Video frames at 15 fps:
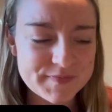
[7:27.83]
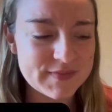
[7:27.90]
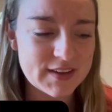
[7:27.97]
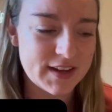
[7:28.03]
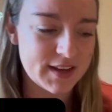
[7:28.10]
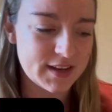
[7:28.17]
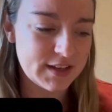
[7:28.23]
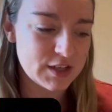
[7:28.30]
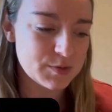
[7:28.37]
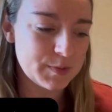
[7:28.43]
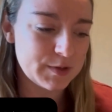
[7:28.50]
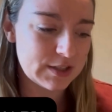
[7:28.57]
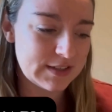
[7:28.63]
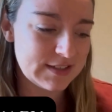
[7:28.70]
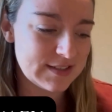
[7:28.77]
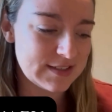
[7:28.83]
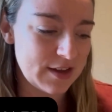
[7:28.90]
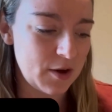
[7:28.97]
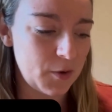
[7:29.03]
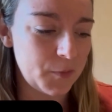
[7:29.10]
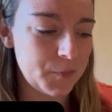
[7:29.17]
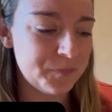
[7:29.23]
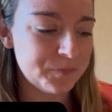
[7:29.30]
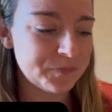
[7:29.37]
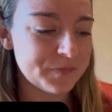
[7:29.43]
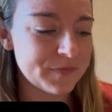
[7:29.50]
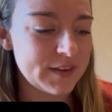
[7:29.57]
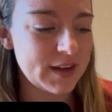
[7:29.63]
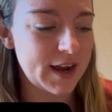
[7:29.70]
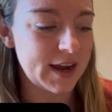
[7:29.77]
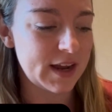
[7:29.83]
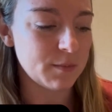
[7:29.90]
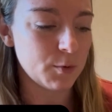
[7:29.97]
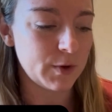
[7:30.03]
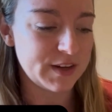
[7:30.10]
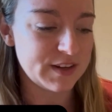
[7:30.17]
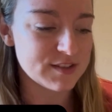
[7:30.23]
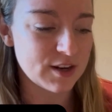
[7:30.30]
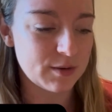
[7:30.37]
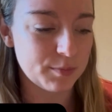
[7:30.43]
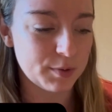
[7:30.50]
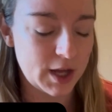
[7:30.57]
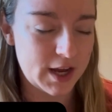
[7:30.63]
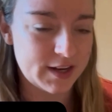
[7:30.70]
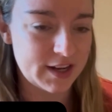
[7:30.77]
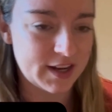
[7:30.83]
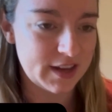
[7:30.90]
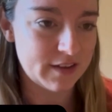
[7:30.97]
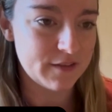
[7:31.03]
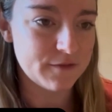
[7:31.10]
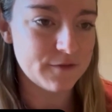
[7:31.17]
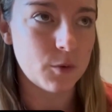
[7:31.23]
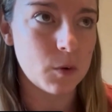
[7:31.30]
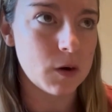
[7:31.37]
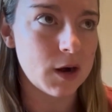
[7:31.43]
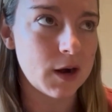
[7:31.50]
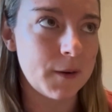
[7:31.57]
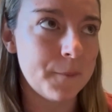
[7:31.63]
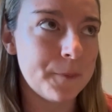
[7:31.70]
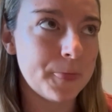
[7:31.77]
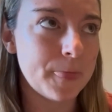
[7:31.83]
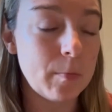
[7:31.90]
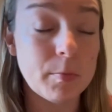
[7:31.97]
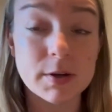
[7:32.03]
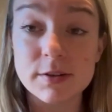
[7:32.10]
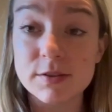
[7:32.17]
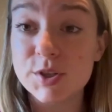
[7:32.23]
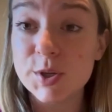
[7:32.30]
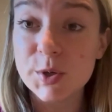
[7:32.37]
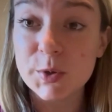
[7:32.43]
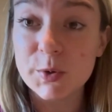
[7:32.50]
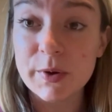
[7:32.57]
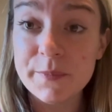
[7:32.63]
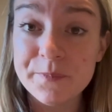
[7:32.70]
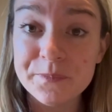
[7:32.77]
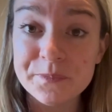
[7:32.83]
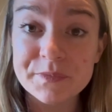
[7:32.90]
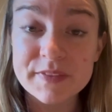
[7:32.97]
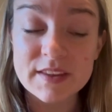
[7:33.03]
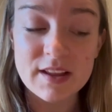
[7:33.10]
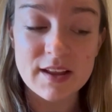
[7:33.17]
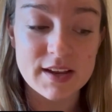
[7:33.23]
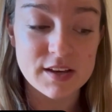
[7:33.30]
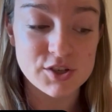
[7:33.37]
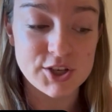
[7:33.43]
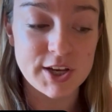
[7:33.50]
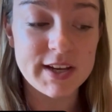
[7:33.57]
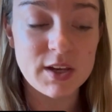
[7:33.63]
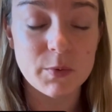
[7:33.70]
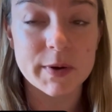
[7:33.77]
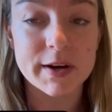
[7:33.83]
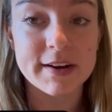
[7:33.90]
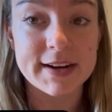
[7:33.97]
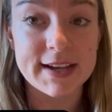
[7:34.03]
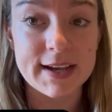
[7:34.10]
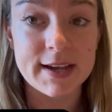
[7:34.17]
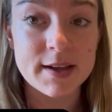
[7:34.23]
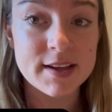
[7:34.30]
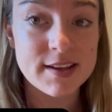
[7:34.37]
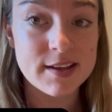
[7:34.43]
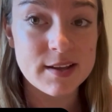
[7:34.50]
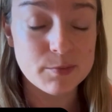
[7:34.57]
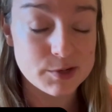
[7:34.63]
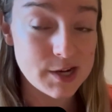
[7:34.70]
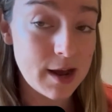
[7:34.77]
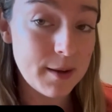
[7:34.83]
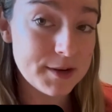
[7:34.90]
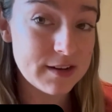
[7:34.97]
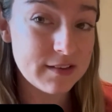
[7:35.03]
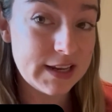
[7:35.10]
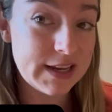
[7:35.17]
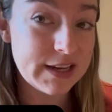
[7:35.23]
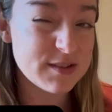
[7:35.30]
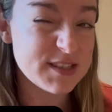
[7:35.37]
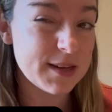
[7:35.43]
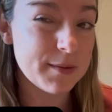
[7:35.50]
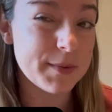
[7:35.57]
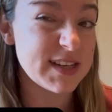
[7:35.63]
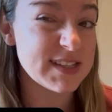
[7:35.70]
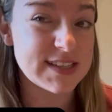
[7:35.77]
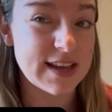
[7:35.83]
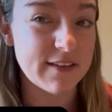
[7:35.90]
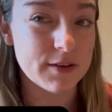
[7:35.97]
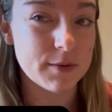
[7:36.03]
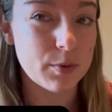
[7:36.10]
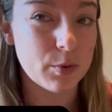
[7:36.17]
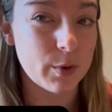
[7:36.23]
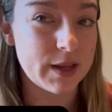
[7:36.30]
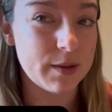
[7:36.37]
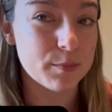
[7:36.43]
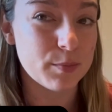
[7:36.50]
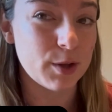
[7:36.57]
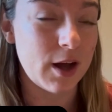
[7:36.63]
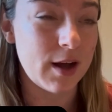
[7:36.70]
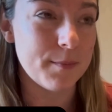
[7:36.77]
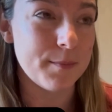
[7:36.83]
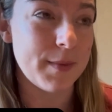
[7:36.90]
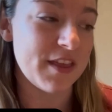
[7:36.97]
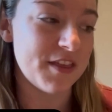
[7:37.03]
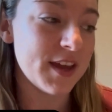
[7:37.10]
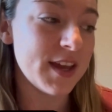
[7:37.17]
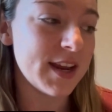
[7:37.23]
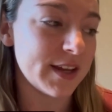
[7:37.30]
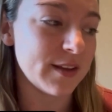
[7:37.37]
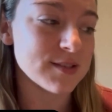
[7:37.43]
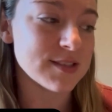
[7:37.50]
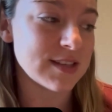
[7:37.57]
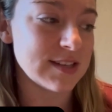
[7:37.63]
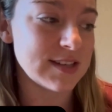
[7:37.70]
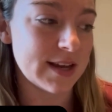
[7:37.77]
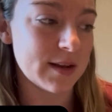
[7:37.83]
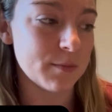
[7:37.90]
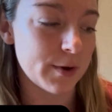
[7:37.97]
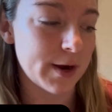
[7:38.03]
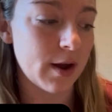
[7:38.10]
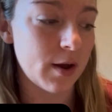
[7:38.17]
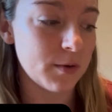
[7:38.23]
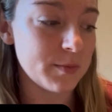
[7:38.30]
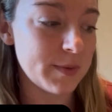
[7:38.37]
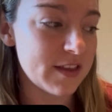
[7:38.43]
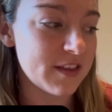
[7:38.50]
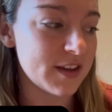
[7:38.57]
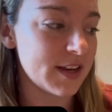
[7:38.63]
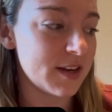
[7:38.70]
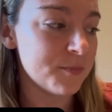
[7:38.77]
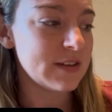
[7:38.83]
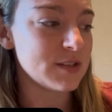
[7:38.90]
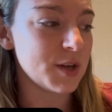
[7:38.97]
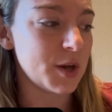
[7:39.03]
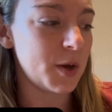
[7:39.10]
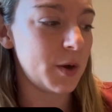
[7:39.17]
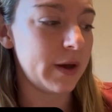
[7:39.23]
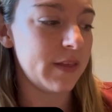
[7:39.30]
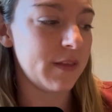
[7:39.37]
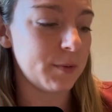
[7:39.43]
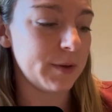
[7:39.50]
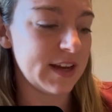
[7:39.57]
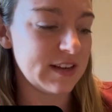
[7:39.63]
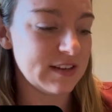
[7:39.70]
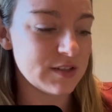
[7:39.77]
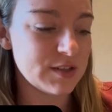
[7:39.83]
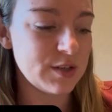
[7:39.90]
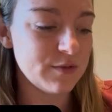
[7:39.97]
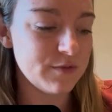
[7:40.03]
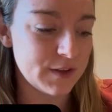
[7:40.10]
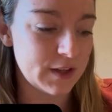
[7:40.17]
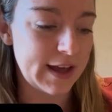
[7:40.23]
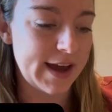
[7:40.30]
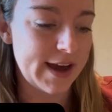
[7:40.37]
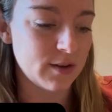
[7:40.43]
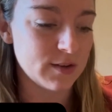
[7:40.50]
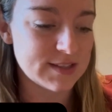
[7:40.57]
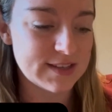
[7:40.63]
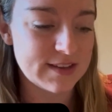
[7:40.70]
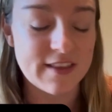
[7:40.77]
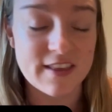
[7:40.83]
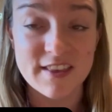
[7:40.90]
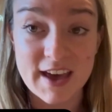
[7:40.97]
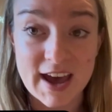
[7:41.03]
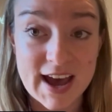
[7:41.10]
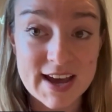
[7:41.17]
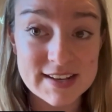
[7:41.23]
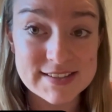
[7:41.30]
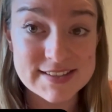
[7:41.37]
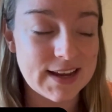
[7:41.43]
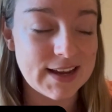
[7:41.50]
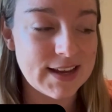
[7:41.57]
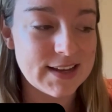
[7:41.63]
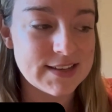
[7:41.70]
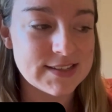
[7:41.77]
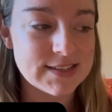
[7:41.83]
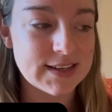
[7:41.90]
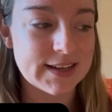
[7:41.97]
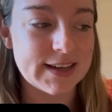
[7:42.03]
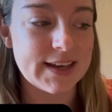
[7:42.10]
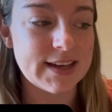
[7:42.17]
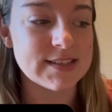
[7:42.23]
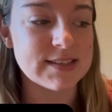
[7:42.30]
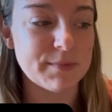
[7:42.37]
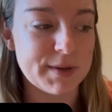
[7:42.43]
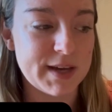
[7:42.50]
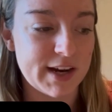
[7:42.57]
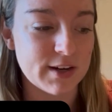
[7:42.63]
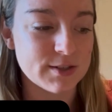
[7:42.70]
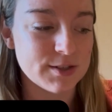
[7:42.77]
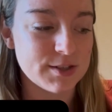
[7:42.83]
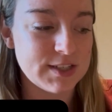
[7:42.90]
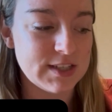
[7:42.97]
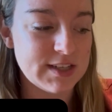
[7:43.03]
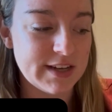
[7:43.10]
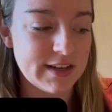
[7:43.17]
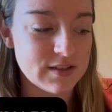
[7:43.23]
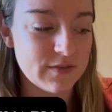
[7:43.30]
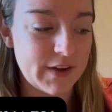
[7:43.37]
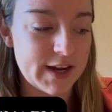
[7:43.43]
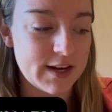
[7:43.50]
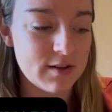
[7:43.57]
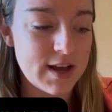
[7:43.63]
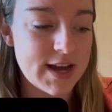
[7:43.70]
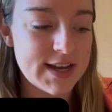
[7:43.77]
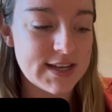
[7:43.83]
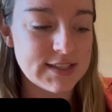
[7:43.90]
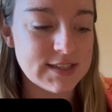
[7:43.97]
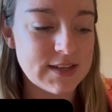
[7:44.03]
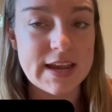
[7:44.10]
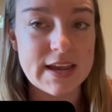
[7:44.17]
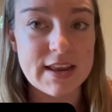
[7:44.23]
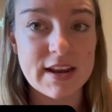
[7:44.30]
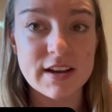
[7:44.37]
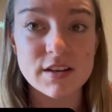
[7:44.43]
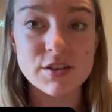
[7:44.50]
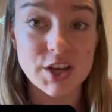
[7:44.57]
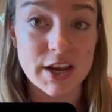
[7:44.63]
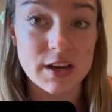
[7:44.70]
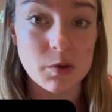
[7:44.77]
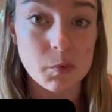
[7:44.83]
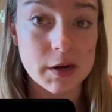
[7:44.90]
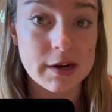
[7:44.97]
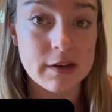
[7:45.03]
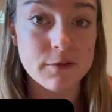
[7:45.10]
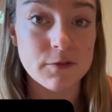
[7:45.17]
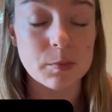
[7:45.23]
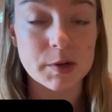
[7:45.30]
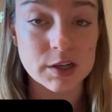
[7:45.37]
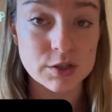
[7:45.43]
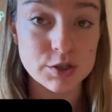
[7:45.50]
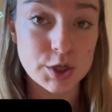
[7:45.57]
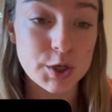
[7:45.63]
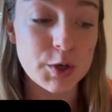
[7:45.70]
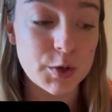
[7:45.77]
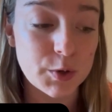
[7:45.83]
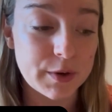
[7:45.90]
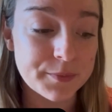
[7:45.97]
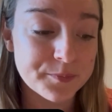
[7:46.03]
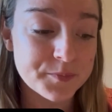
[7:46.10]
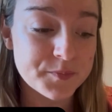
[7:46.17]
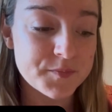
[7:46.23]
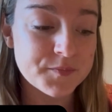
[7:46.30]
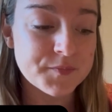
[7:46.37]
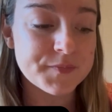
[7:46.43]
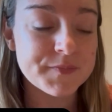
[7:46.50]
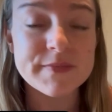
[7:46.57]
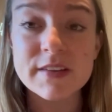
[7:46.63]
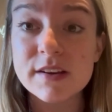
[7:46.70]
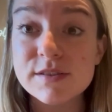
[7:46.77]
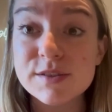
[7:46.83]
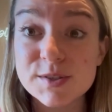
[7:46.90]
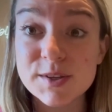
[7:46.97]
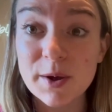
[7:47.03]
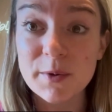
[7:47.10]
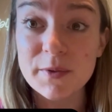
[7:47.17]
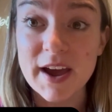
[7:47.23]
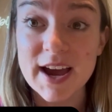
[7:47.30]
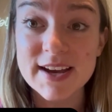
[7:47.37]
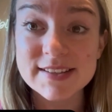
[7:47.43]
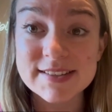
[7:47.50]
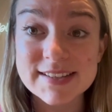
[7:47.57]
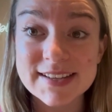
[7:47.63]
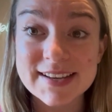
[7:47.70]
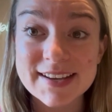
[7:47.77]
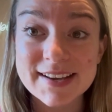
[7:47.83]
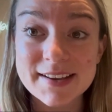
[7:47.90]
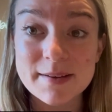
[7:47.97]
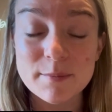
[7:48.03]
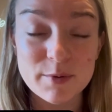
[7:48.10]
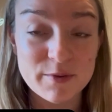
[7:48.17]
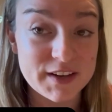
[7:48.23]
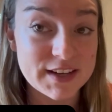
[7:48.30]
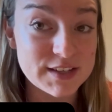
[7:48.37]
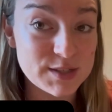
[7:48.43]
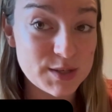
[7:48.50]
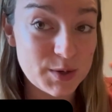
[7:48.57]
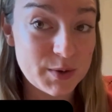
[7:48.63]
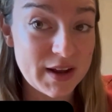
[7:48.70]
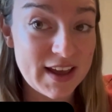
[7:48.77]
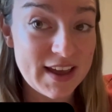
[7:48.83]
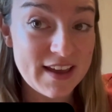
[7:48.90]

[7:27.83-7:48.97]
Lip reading: in each book. So I am going to start plotting for book 2 in January, predominantly using my 7-point plot method. I use the Dan Brown method. So the plan is to fill out that and get some character details finalized in January for book 2, so that moving into